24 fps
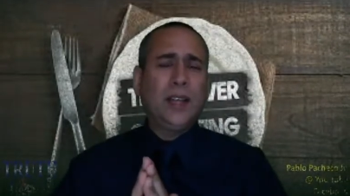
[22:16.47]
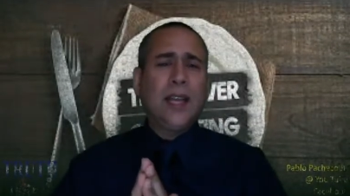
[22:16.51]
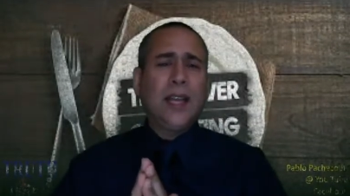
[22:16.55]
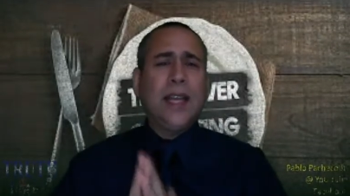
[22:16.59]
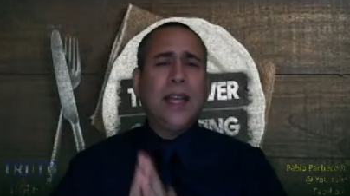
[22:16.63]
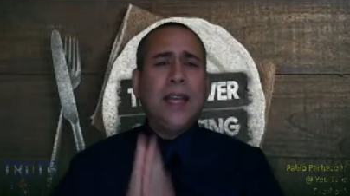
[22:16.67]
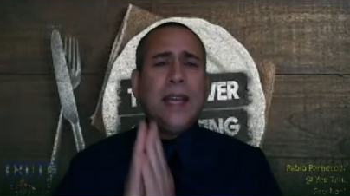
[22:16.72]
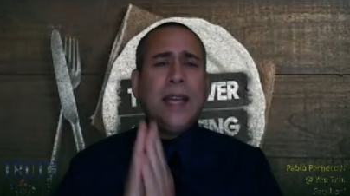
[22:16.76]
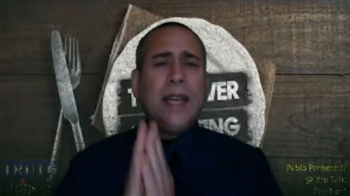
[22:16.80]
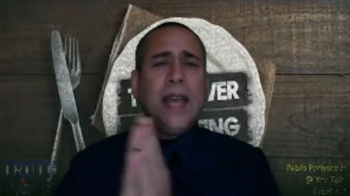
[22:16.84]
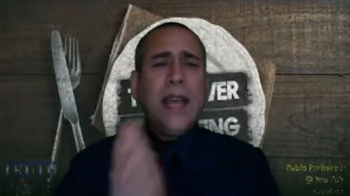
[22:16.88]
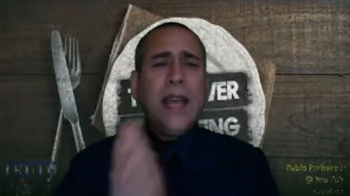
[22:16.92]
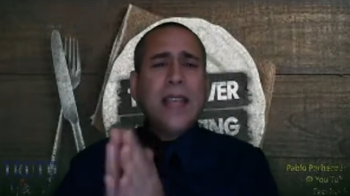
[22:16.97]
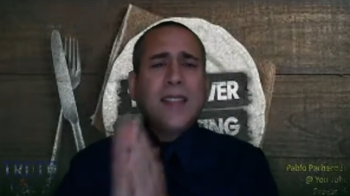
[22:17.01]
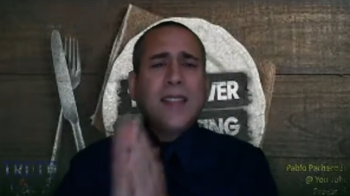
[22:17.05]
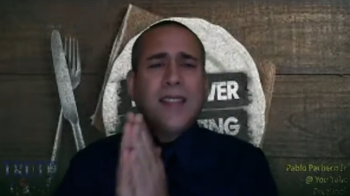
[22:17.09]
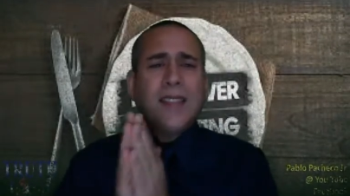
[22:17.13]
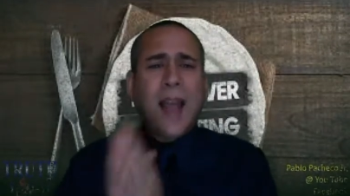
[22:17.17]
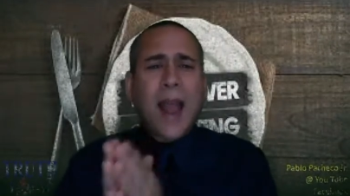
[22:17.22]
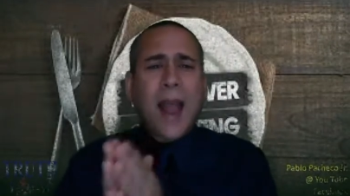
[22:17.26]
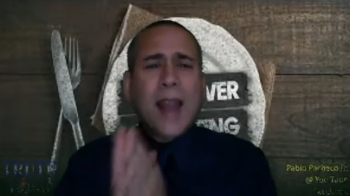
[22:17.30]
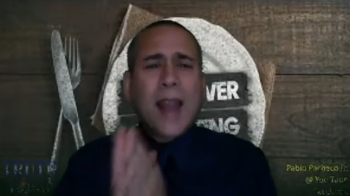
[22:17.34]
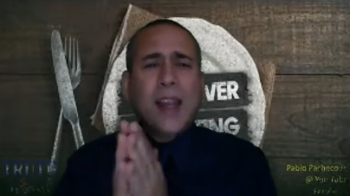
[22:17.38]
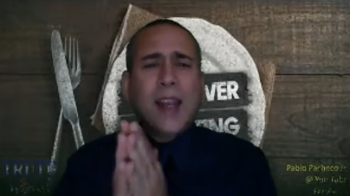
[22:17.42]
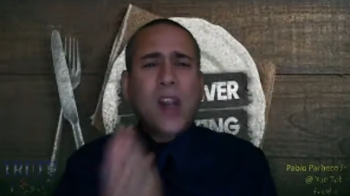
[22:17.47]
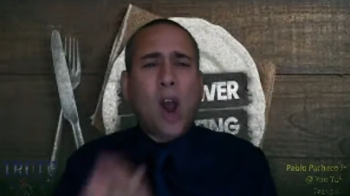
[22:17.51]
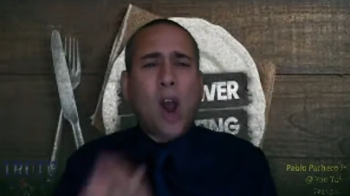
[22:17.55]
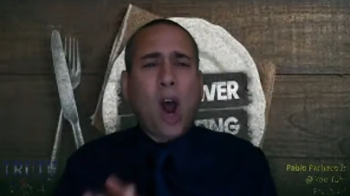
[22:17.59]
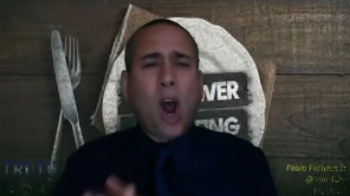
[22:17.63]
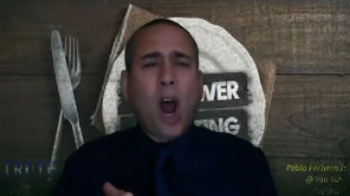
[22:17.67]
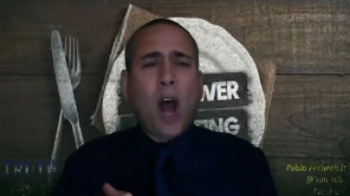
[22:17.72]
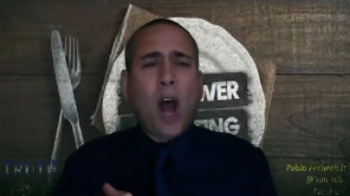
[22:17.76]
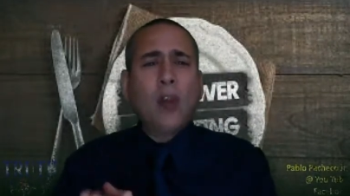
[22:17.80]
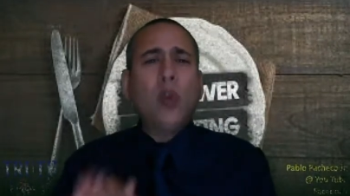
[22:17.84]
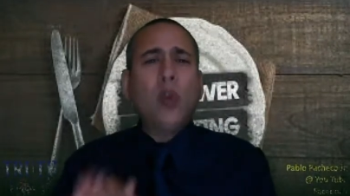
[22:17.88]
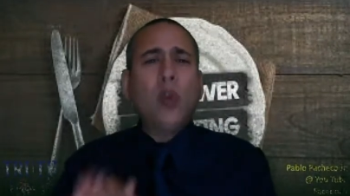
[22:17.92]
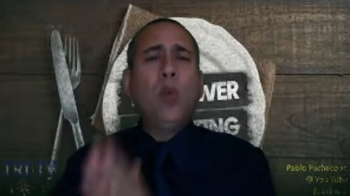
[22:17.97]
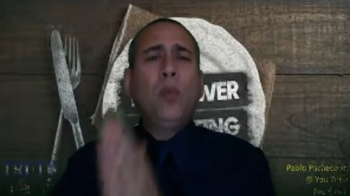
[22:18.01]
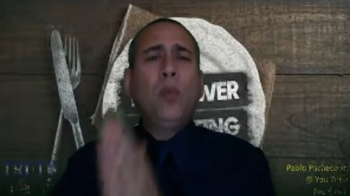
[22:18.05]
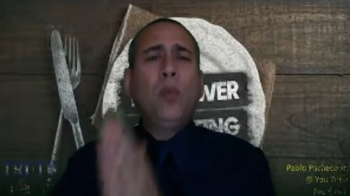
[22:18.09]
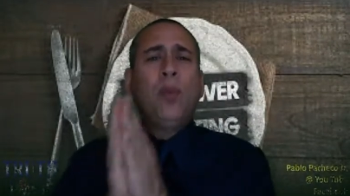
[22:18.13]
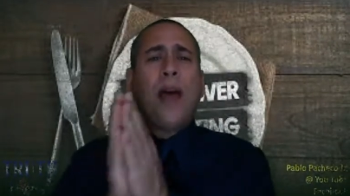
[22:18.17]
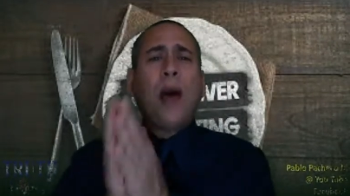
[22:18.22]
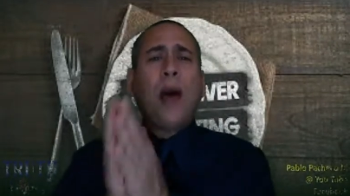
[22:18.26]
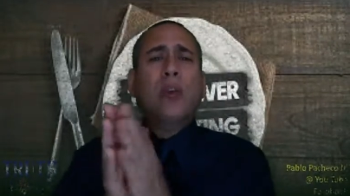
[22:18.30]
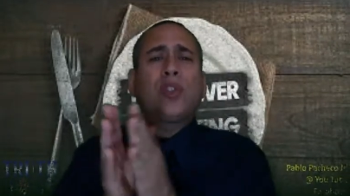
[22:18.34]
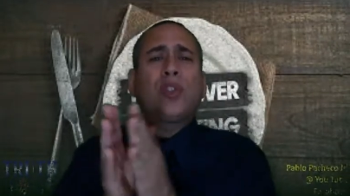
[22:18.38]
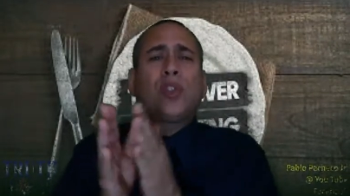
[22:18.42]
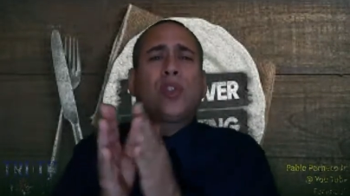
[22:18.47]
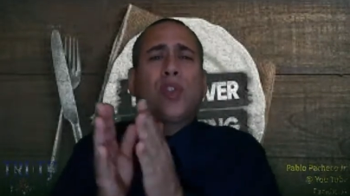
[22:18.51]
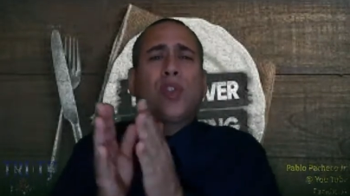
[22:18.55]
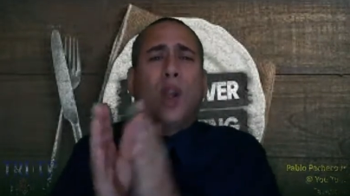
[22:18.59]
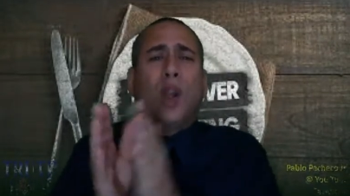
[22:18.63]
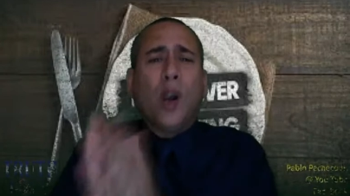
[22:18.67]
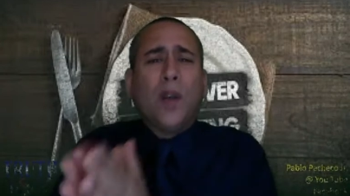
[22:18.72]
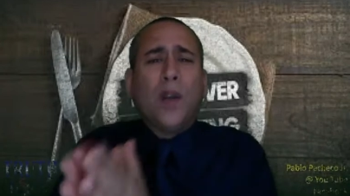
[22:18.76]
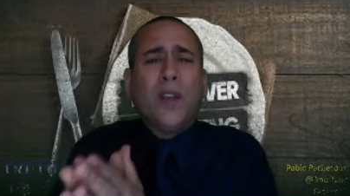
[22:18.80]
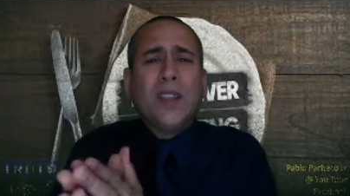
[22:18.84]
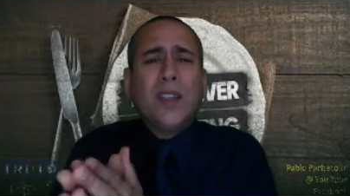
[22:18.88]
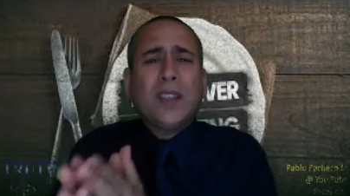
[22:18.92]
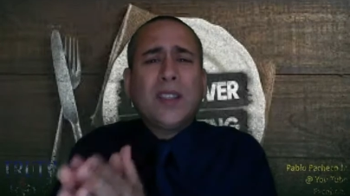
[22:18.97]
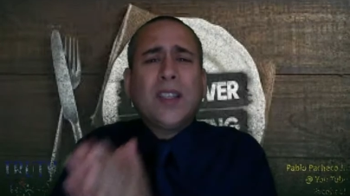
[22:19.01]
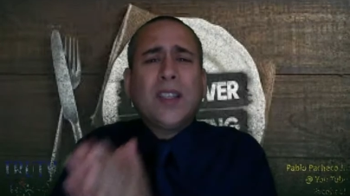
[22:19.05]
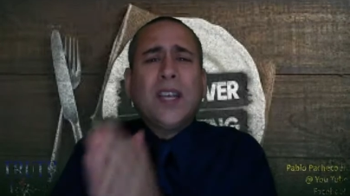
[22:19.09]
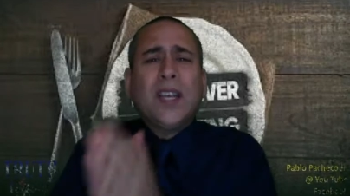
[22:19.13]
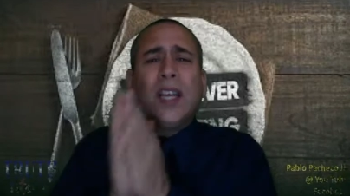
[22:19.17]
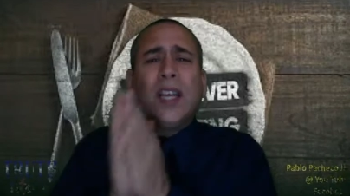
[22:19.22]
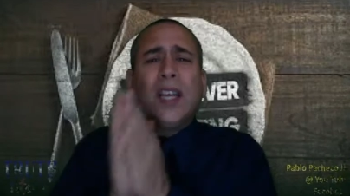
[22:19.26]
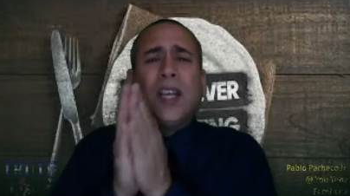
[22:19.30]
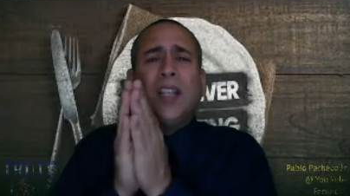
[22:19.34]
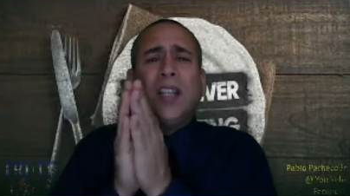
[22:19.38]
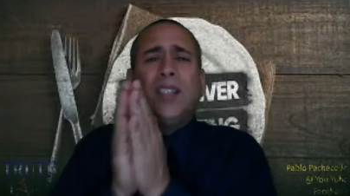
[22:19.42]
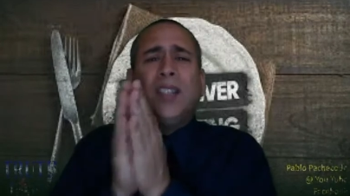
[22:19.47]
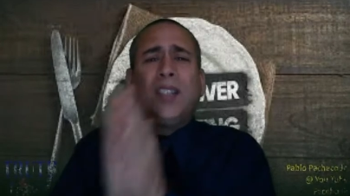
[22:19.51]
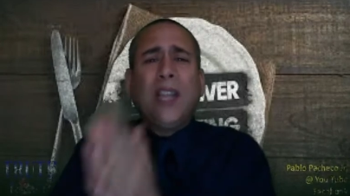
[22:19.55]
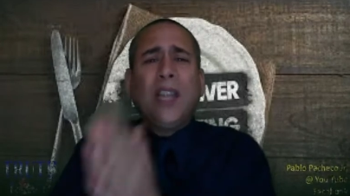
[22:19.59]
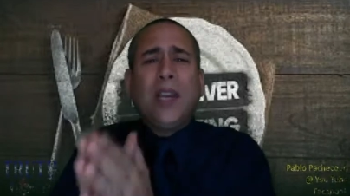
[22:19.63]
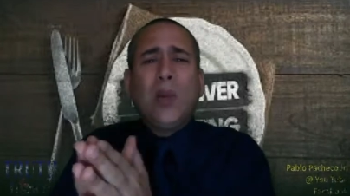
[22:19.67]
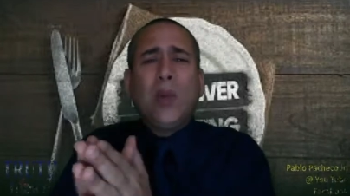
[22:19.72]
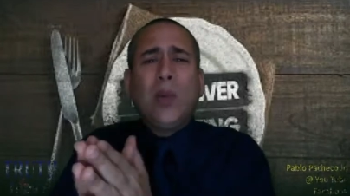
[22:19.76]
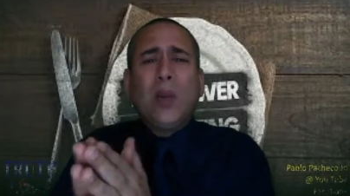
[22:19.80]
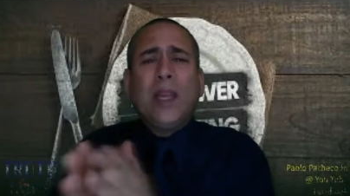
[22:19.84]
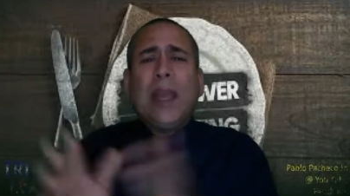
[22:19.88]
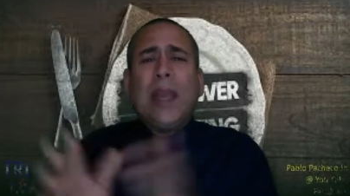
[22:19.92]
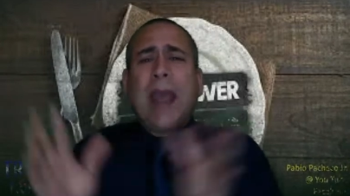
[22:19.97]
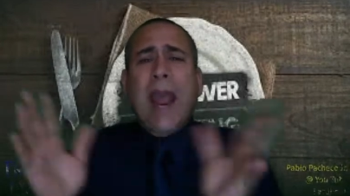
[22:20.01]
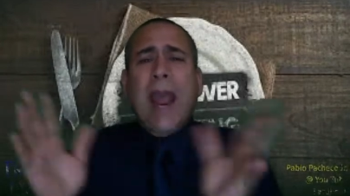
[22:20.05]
is thy God, whom thou servest continually,